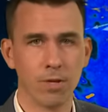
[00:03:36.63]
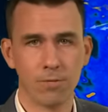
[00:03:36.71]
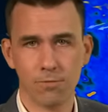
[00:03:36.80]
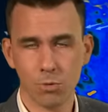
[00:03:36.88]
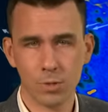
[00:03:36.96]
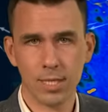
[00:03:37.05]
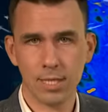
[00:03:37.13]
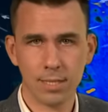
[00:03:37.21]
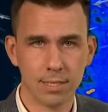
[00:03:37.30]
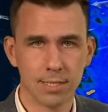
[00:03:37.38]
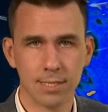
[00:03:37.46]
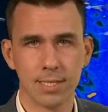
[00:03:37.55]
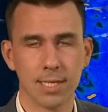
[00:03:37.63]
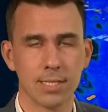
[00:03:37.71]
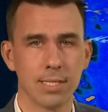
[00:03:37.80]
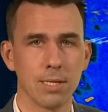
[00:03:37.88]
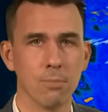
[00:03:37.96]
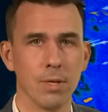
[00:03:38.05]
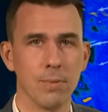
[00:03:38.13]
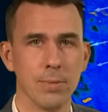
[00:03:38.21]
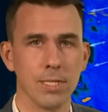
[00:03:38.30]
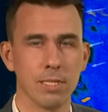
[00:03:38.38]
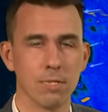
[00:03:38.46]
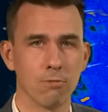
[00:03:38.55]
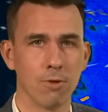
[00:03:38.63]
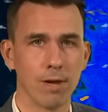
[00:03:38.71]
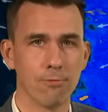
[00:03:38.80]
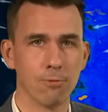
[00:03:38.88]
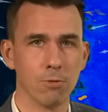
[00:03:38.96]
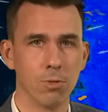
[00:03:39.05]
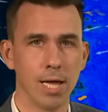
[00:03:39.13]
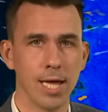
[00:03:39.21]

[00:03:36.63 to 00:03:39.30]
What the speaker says: 40 to 60 millimetres of rainfall.